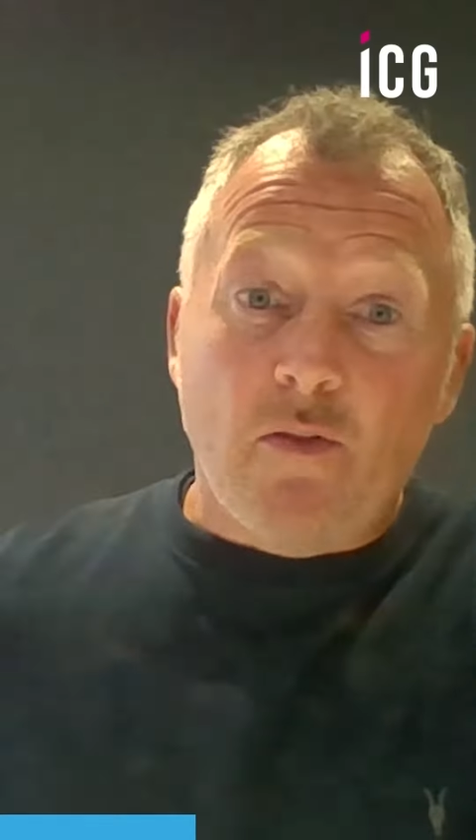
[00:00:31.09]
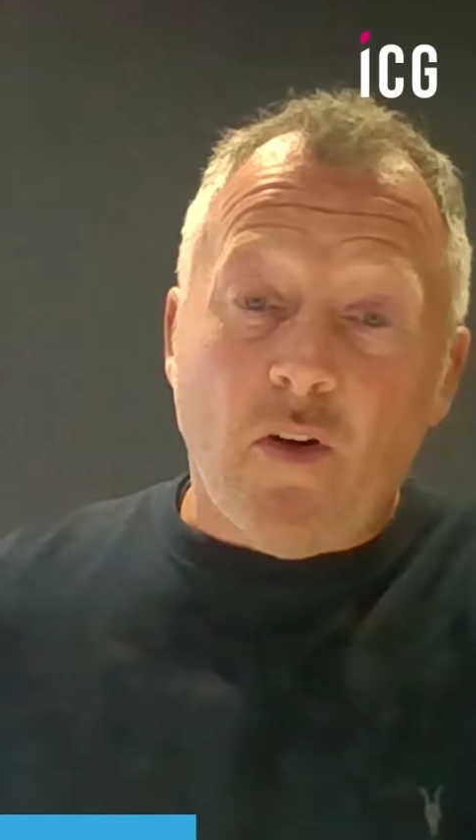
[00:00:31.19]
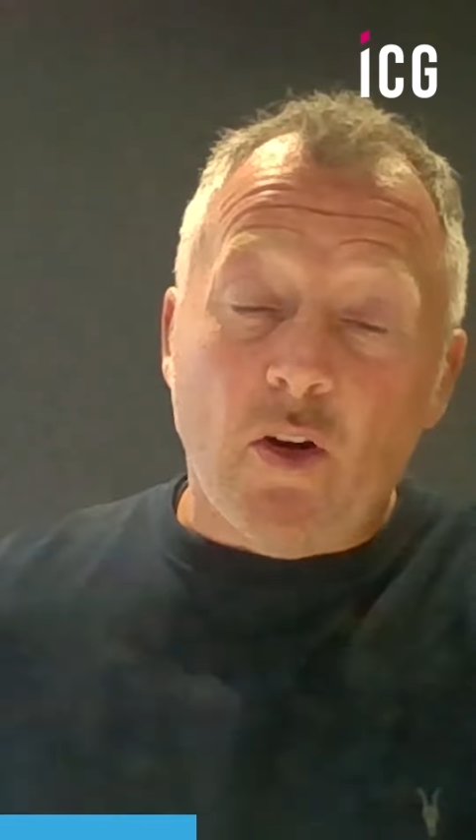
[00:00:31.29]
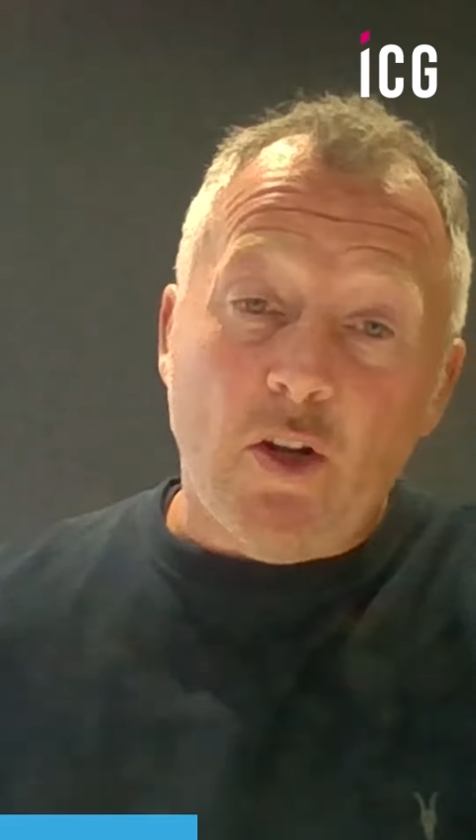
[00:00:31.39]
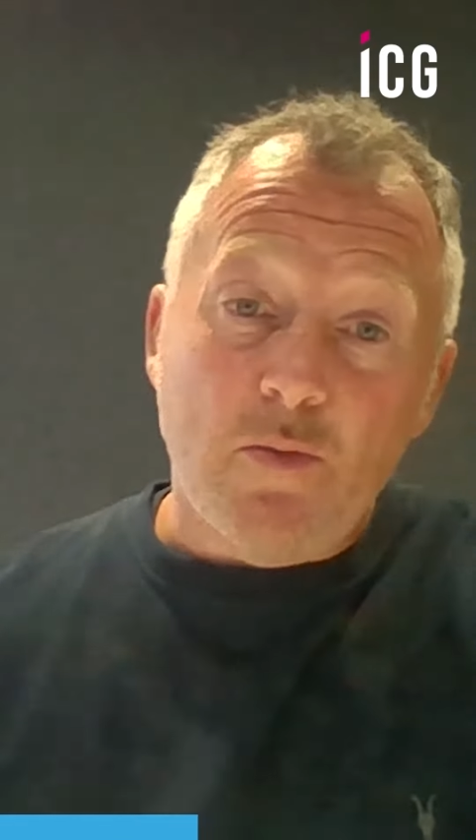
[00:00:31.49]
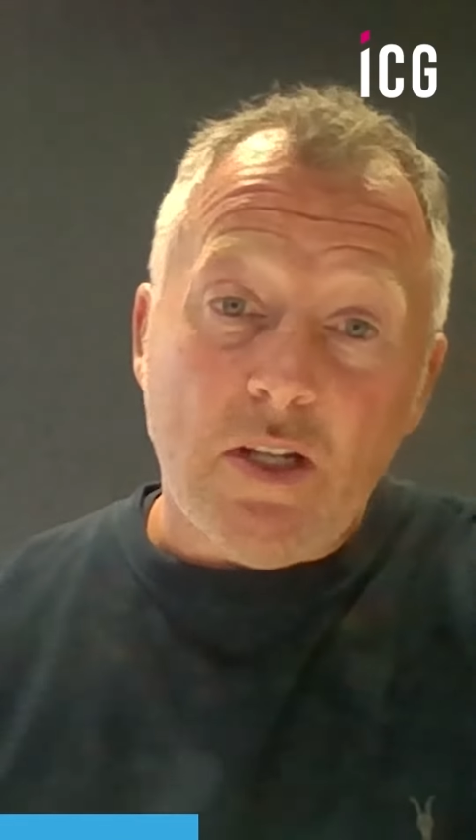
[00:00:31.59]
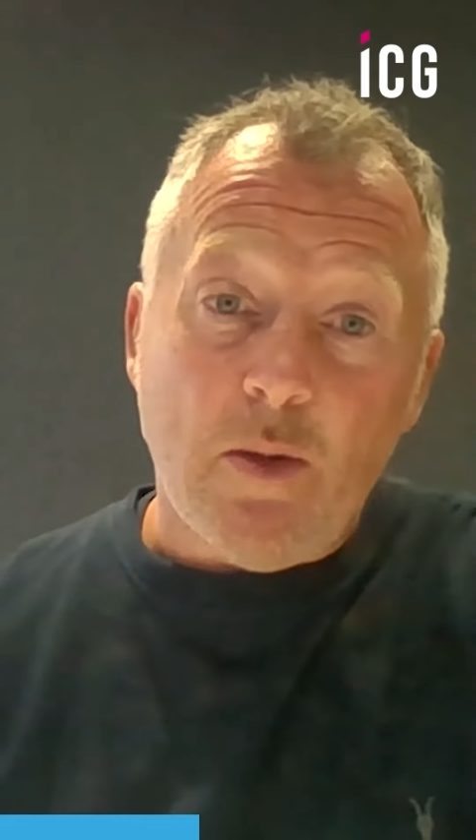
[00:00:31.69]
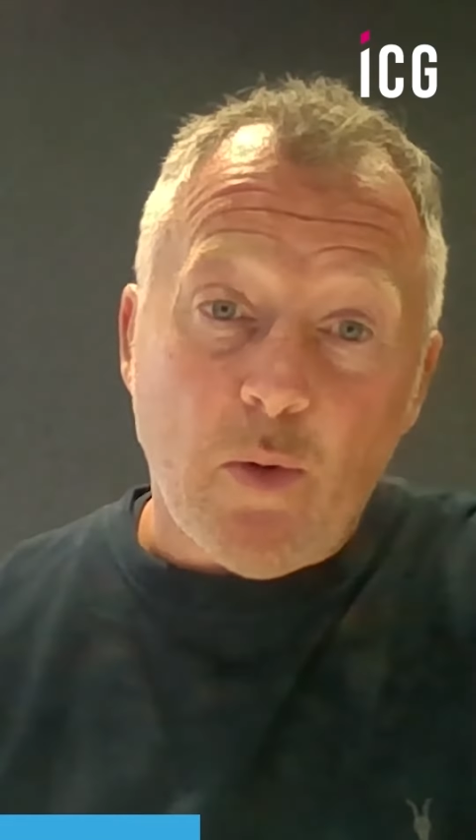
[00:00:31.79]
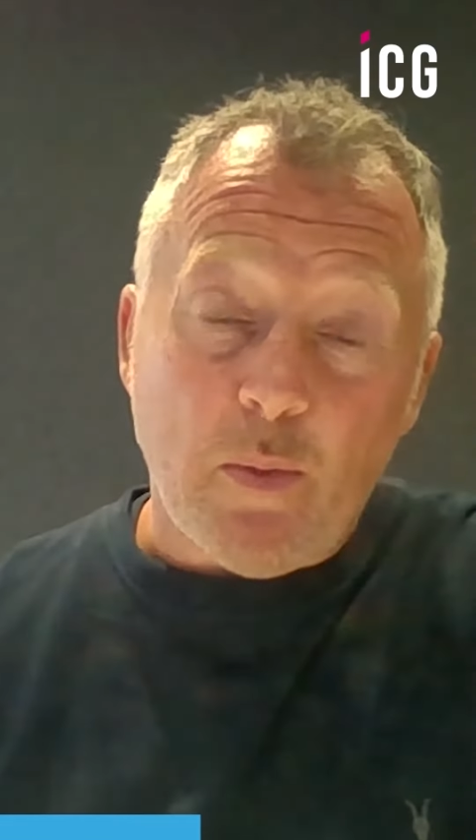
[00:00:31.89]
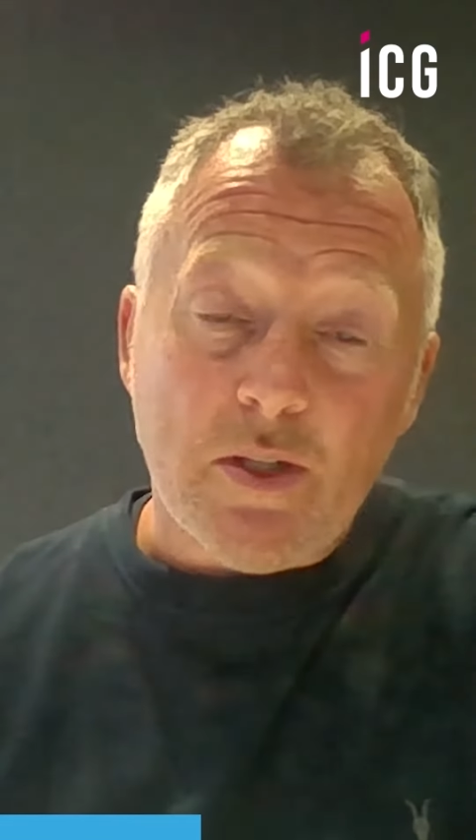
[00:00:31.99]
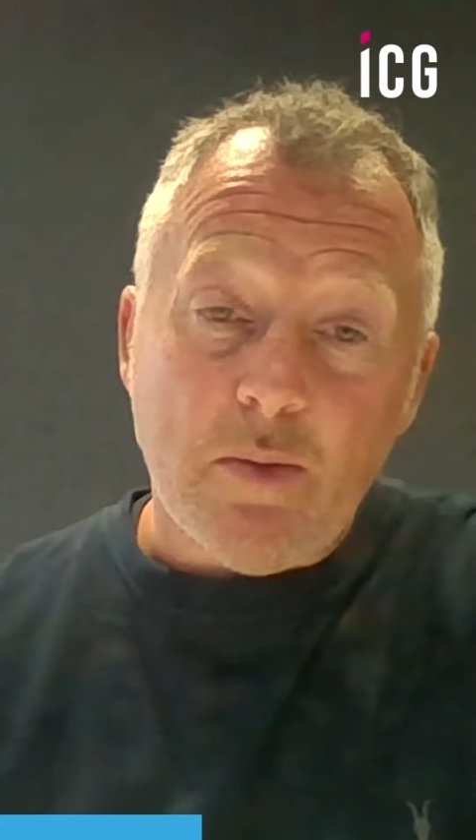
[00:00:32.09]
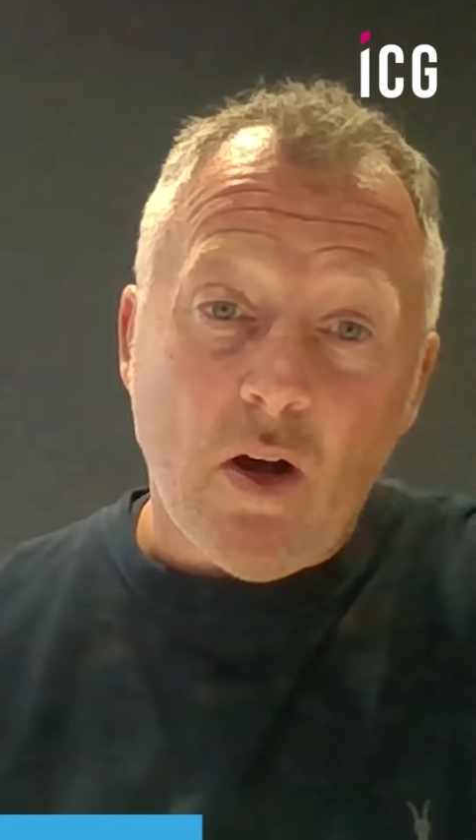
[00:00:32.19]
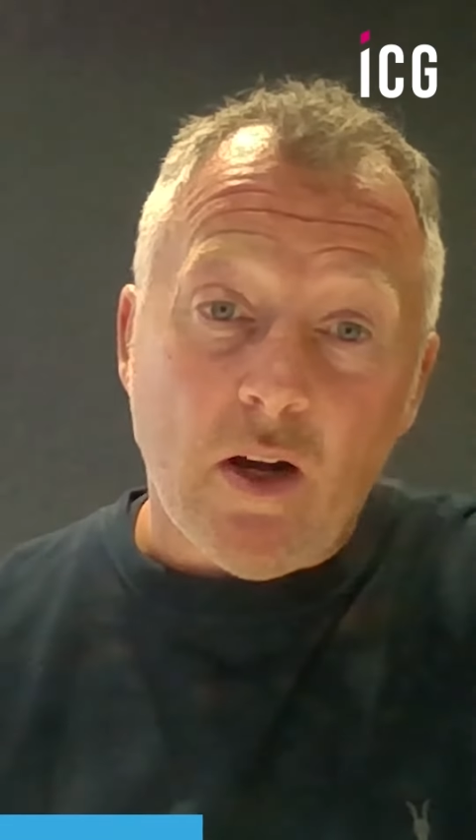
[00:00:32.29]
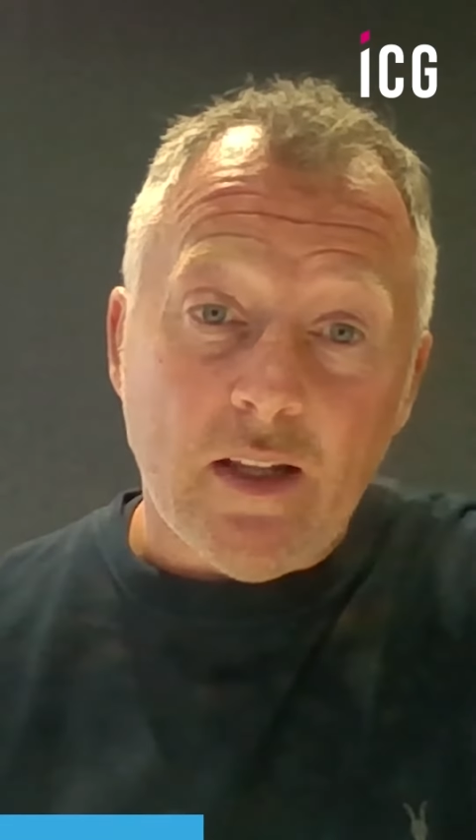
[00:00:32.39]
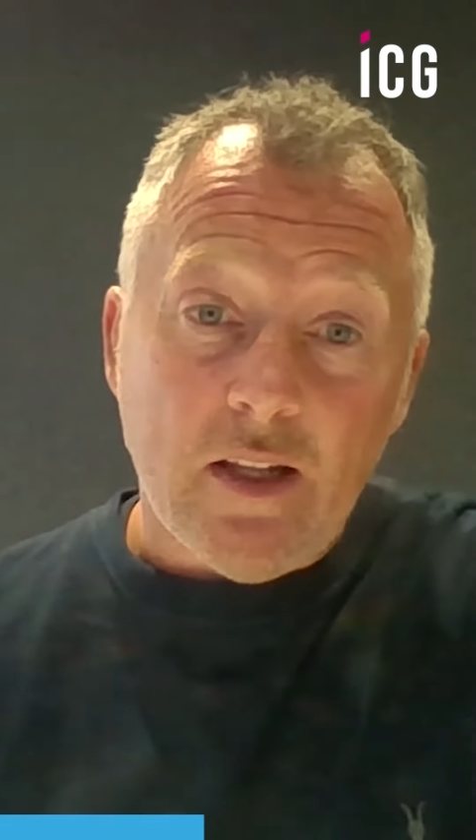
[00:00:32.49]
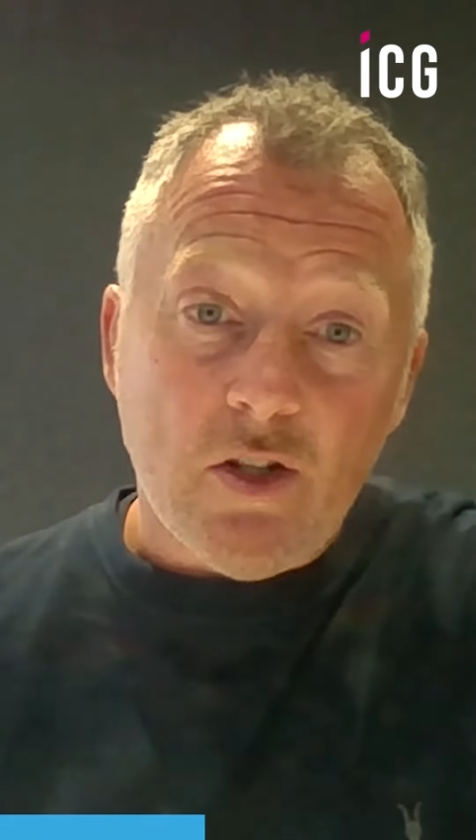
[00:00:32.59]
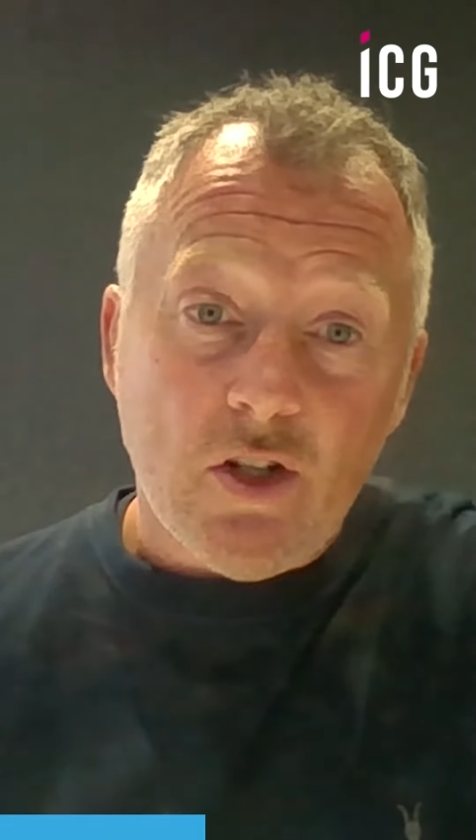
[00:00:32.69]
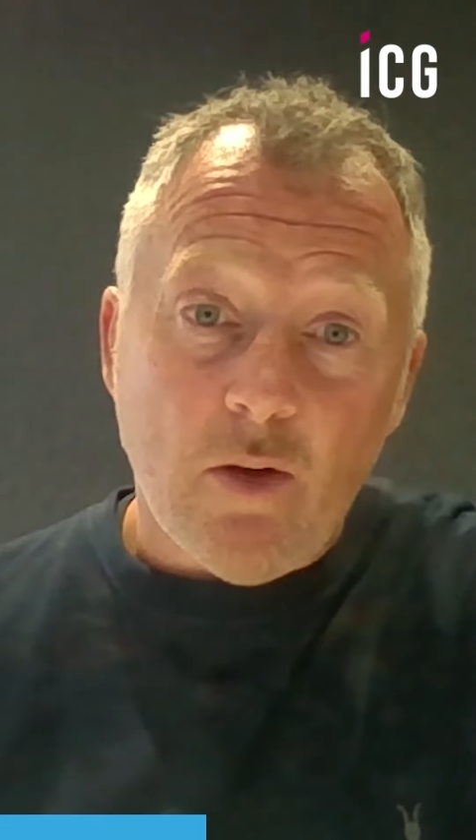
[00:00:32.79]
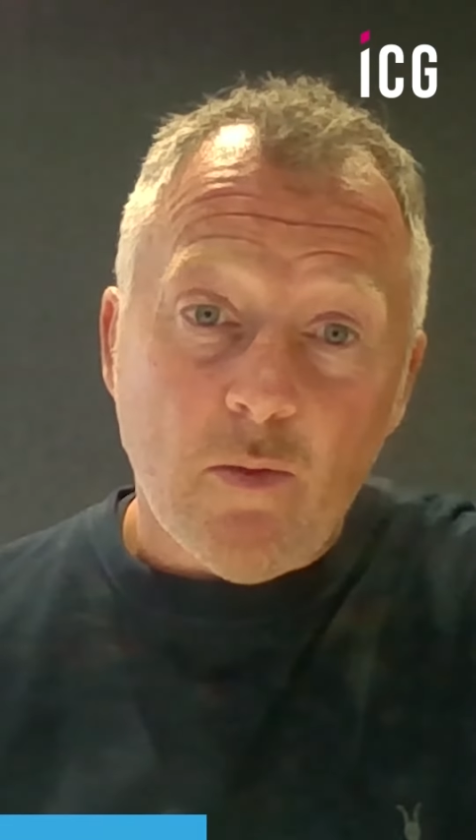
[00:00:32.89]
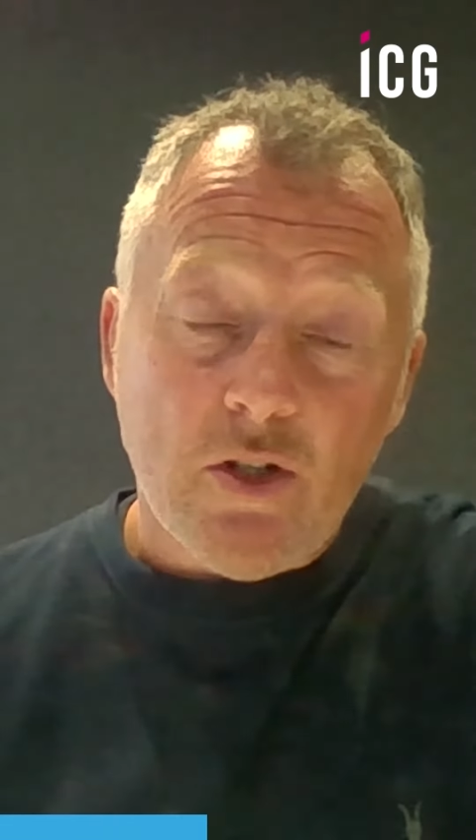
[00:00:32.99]
the volumes in the property market this
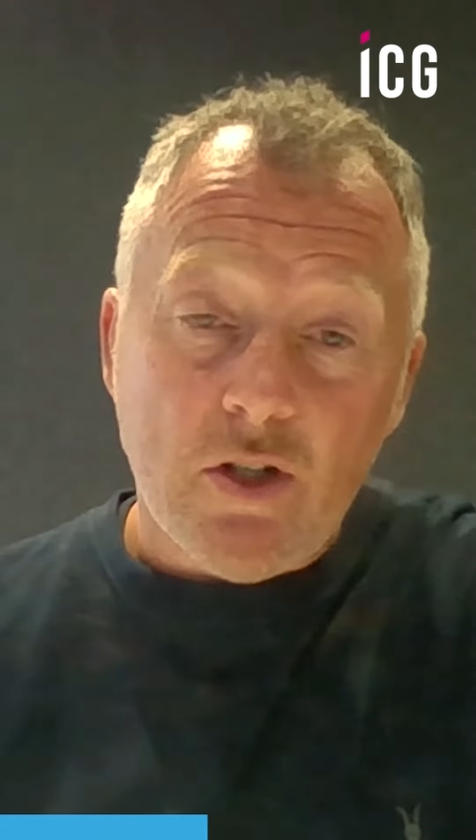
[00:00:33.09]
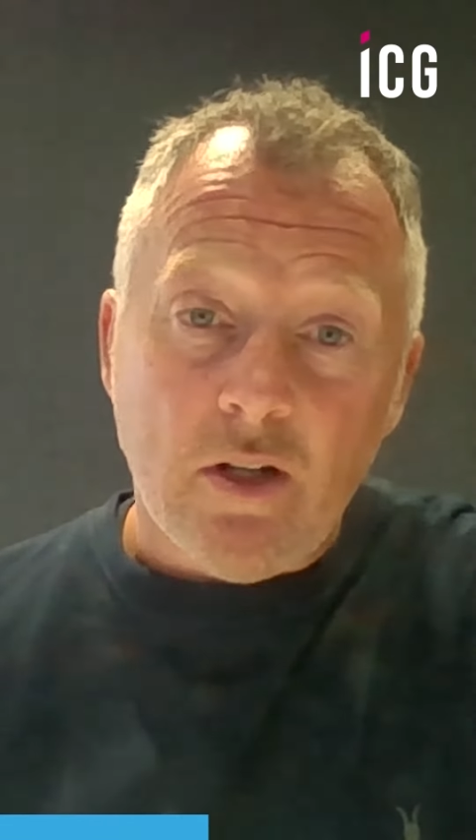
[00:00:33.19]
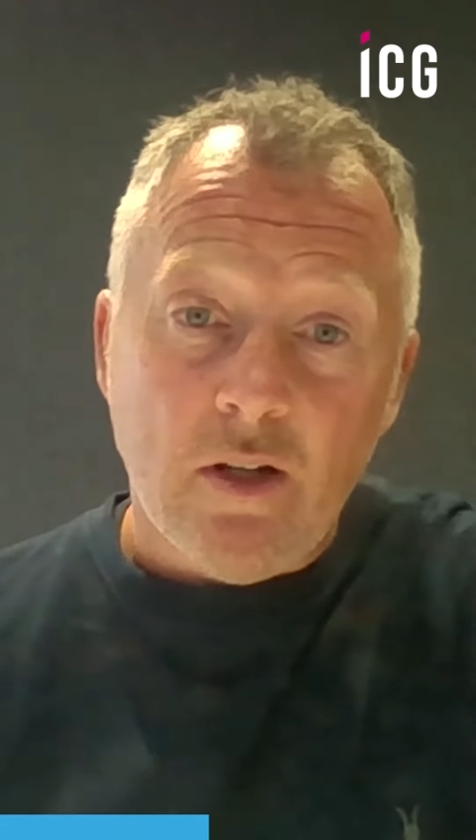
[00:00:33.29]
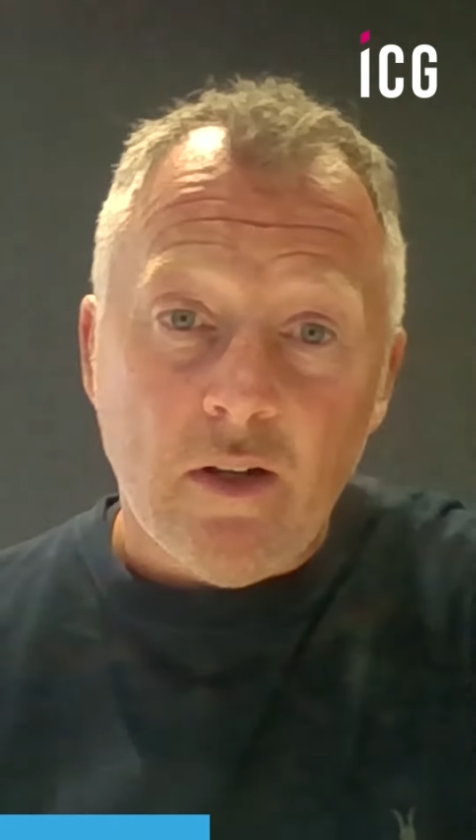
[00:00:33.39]
year, which